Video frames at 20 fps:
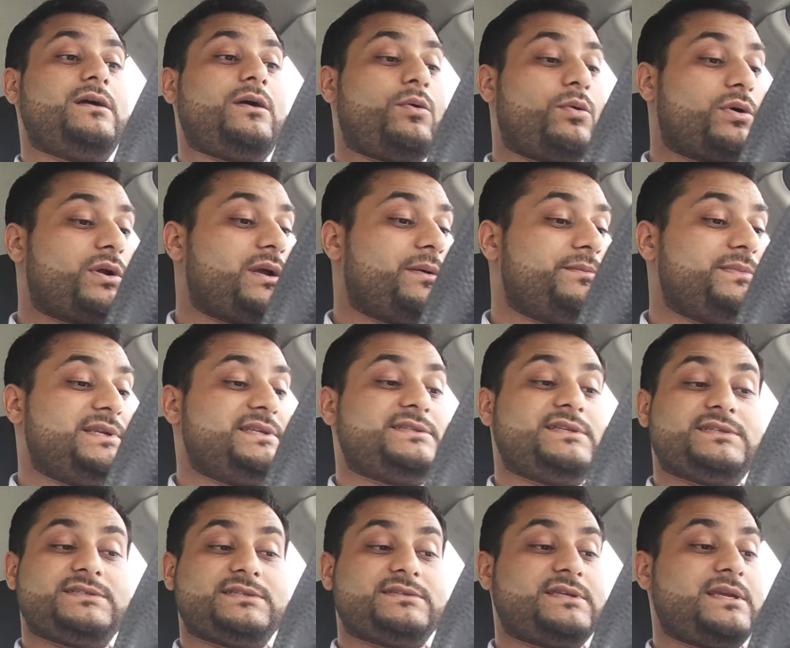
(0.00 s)
our companies
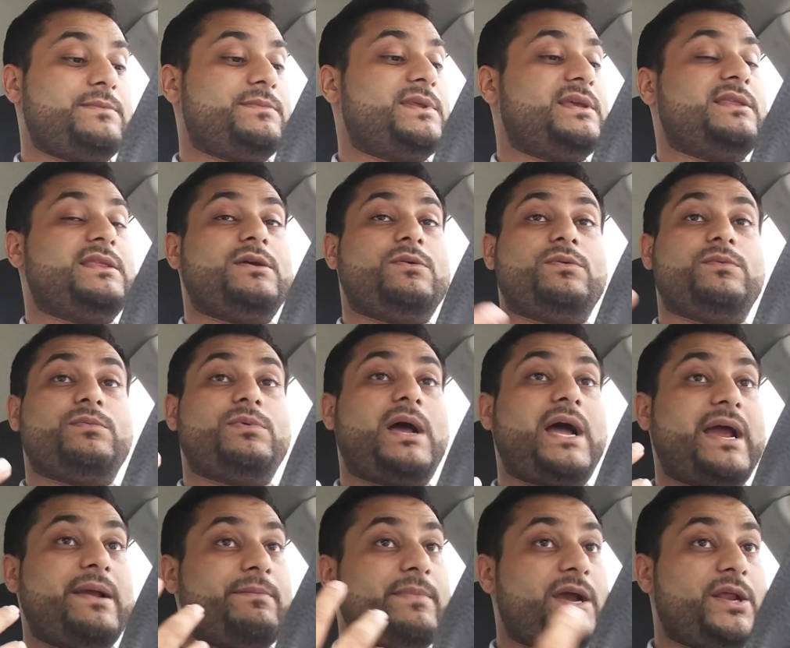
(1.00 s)
does the same thing they will
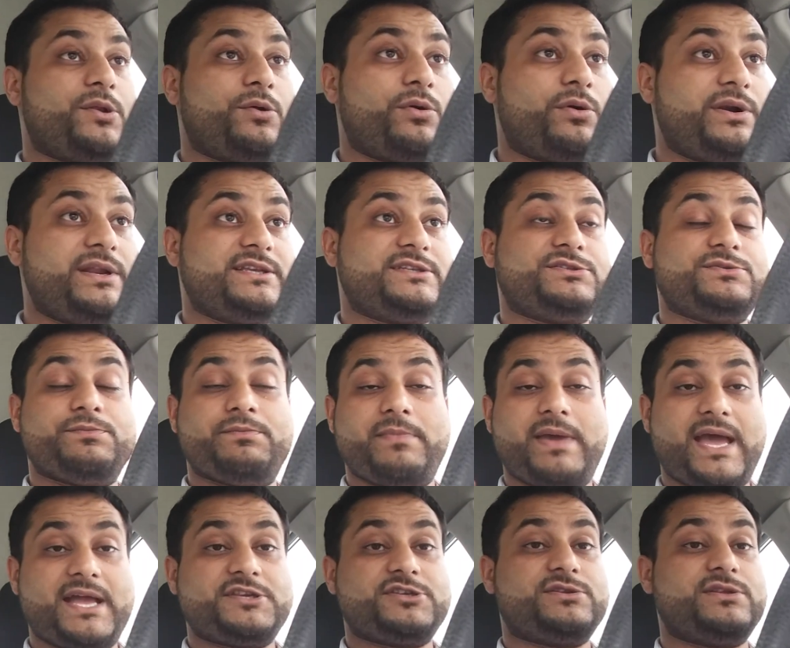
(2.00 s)
hire minorities to
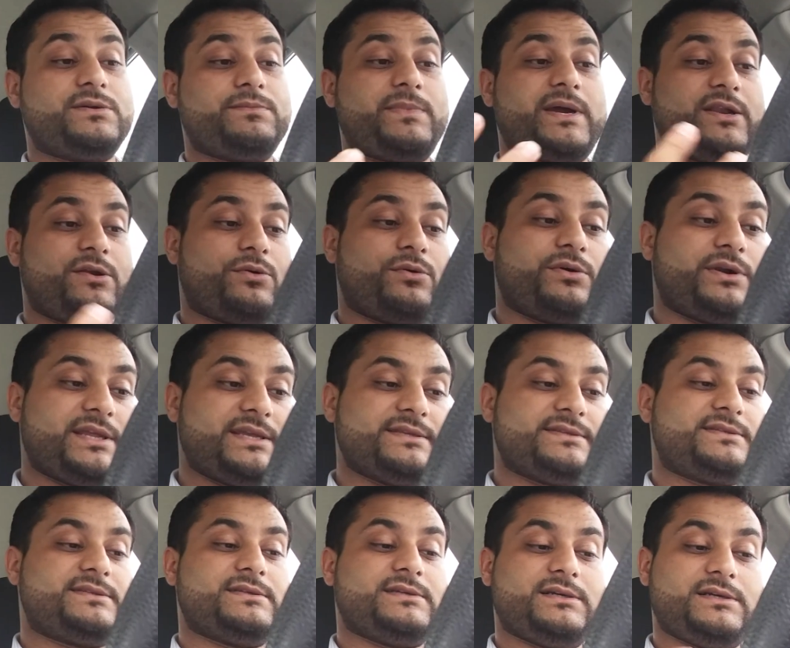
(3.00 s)
match their
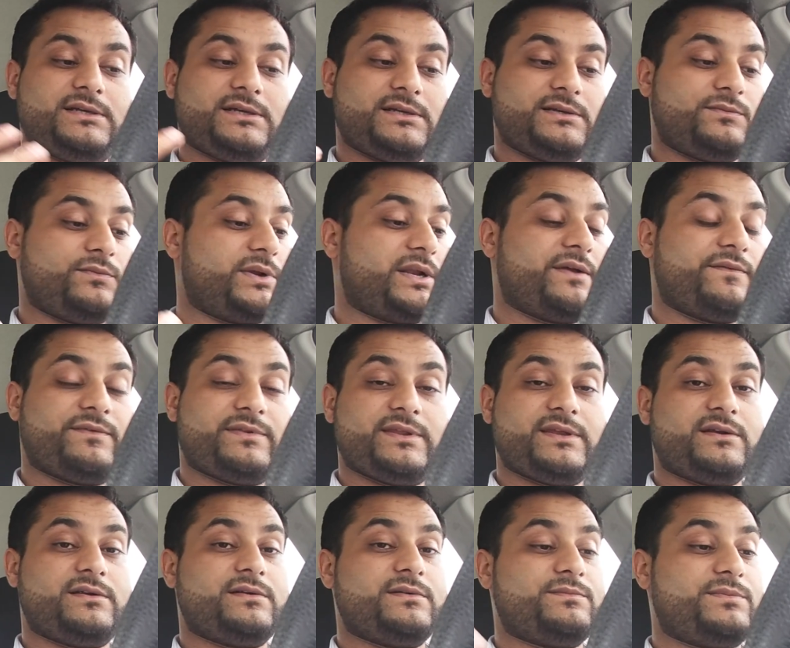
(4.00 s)
minorities uh, whatever
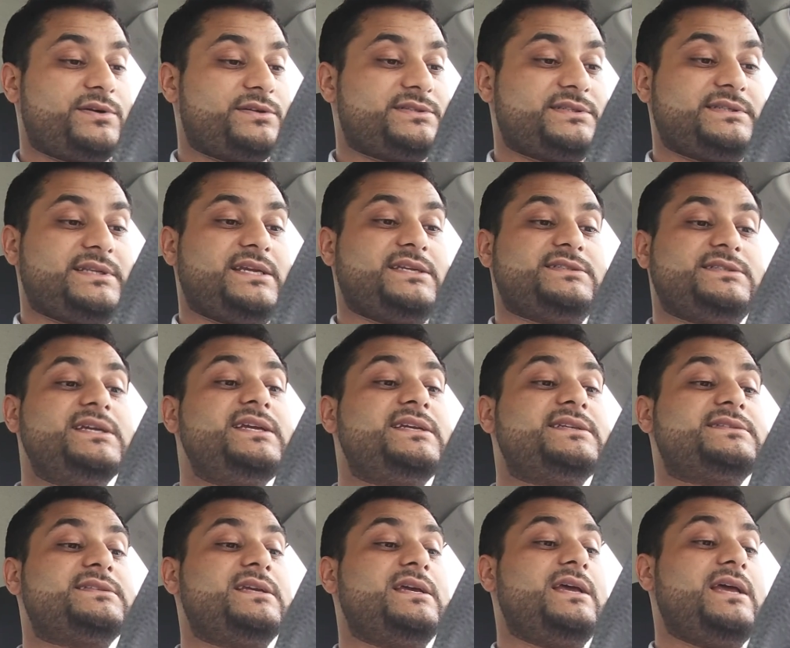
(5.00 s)
their percentage
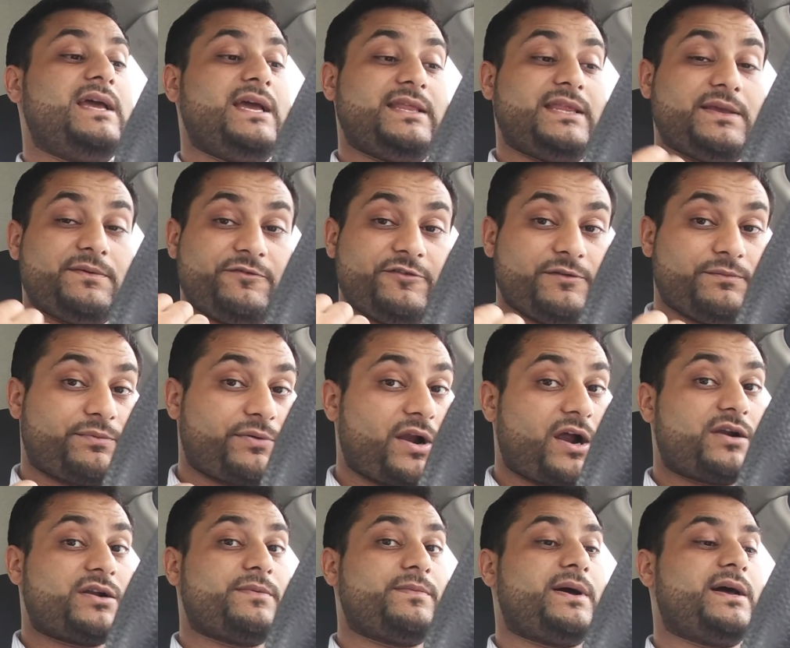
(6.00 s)
is and they feel
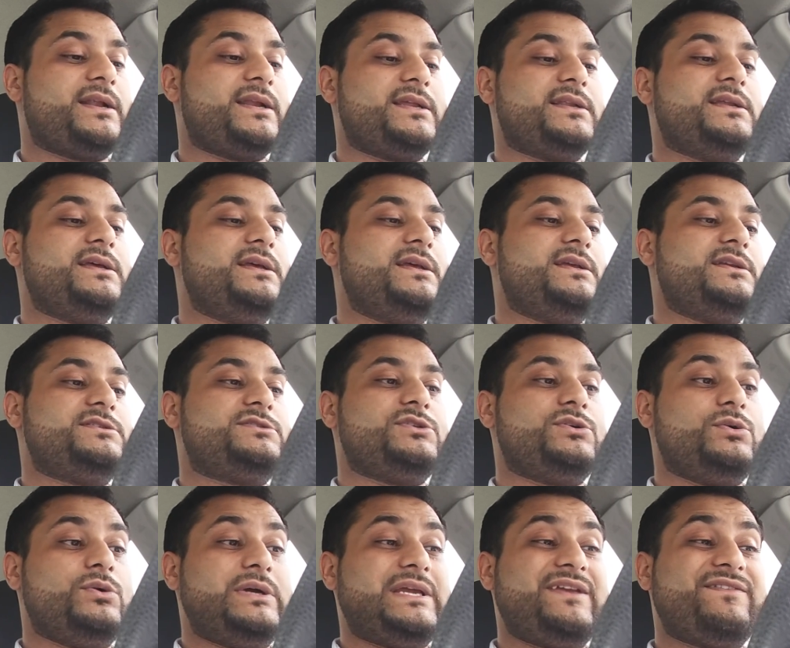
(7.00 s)
proud about it
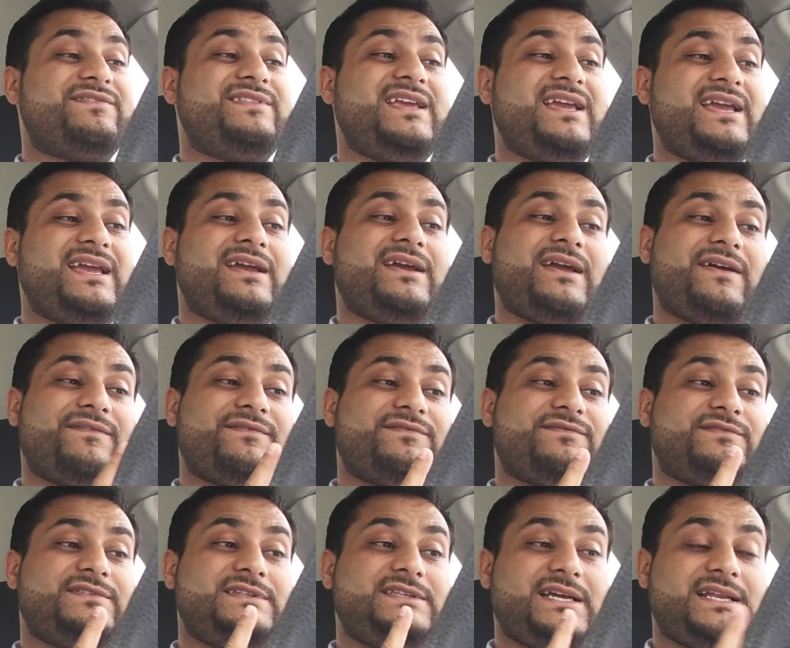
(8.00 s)
so if they have
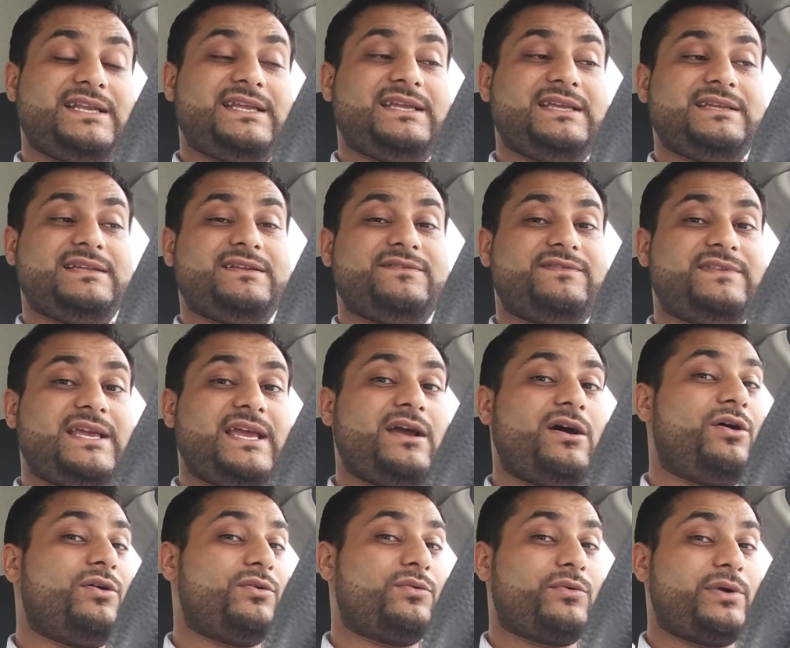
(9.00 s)
if they
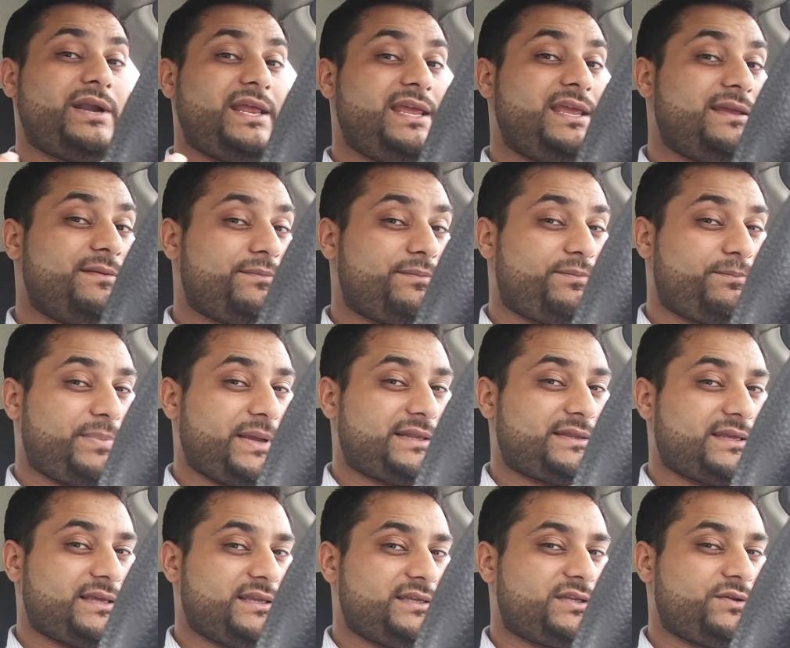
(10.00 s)
already
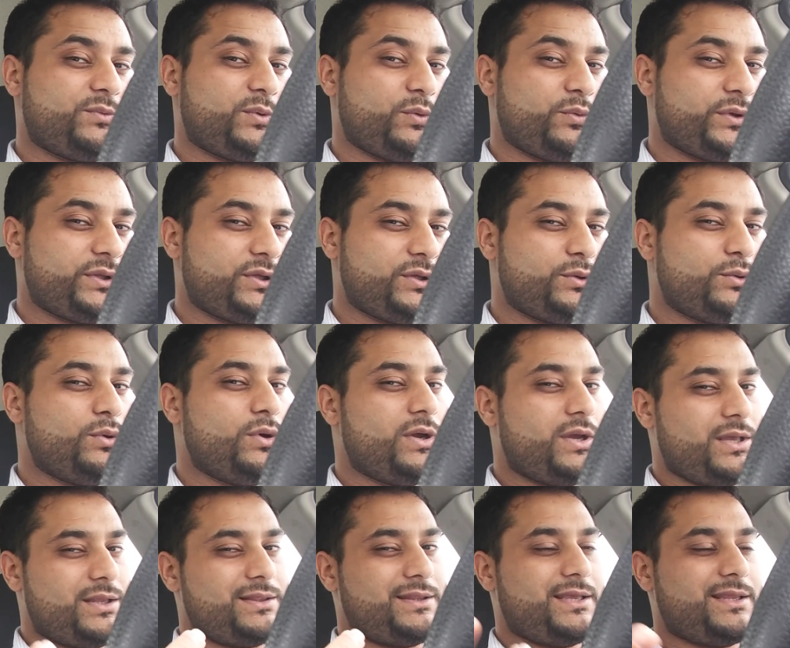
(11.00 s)
picked the interview with you
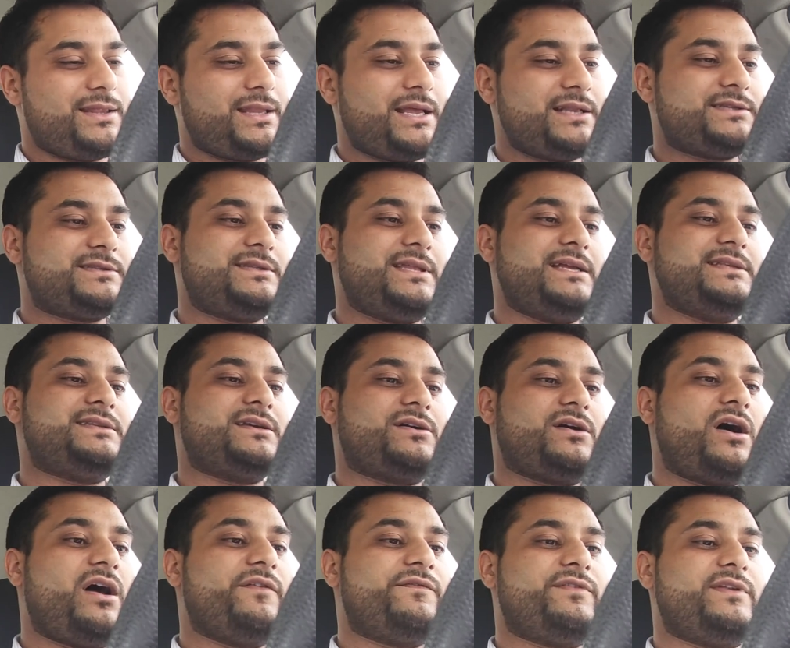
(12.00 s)
then that that's a
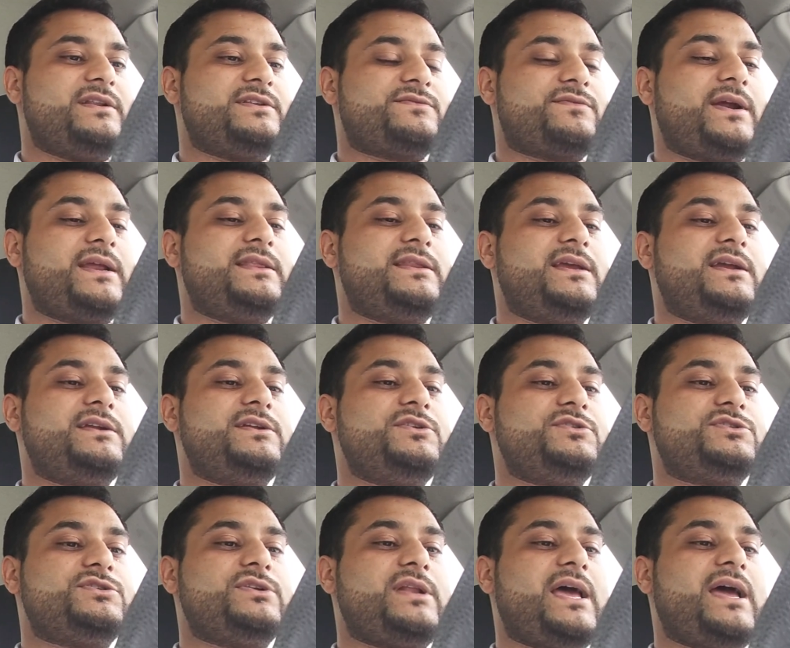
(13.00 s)
confidence right there
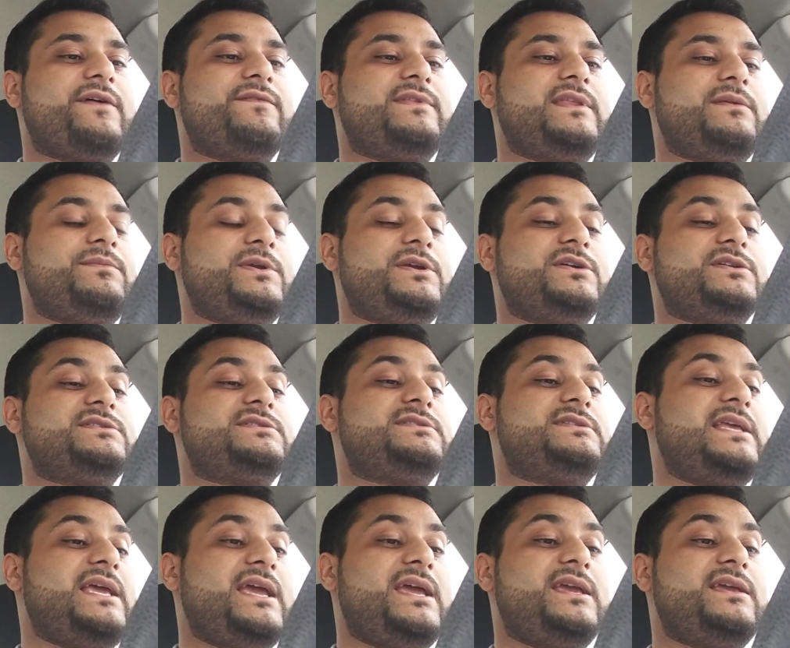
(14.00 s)
you should have that
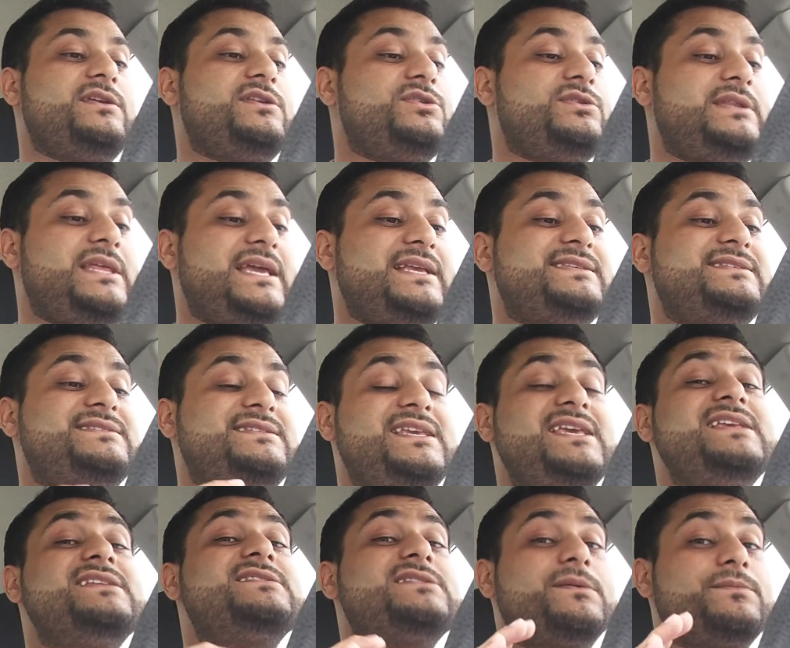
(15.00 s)
because they they
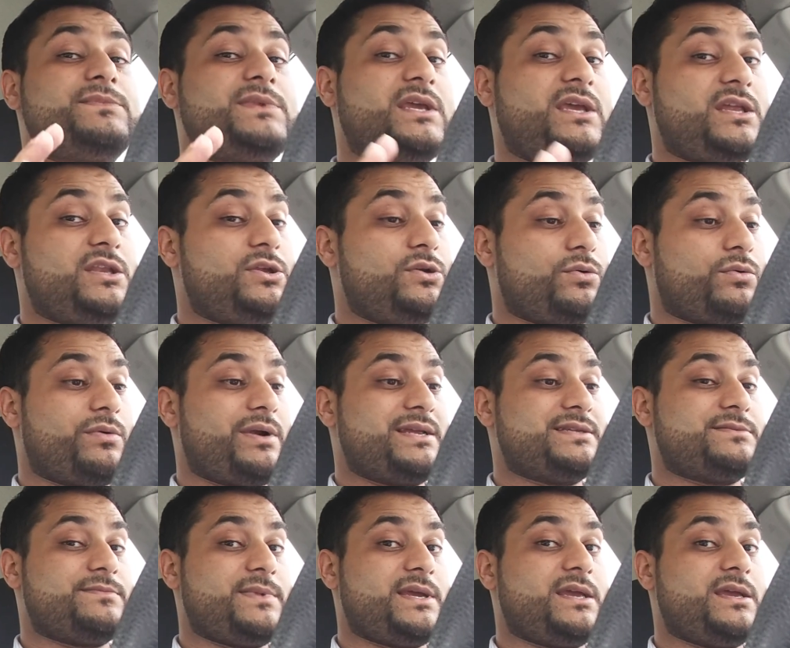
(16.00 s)
see something in your
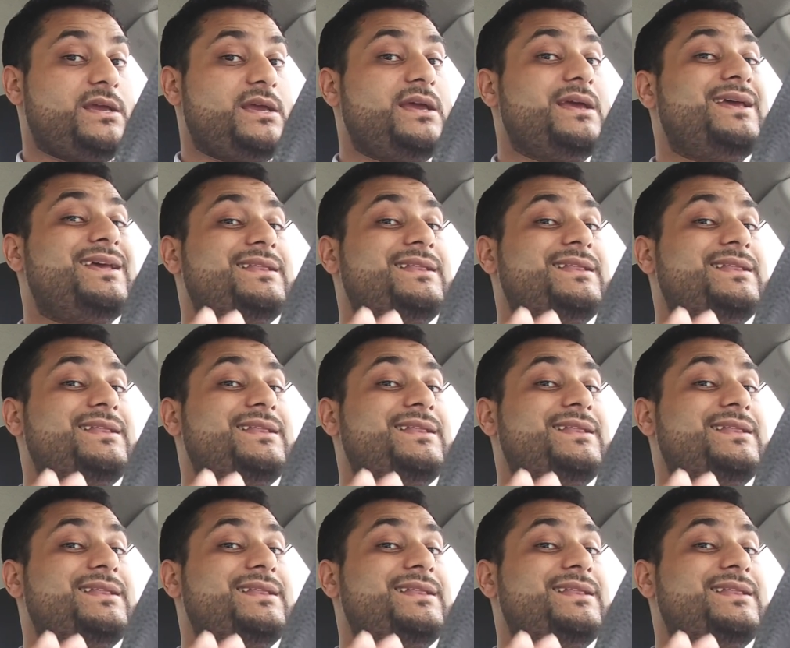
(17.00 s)
resume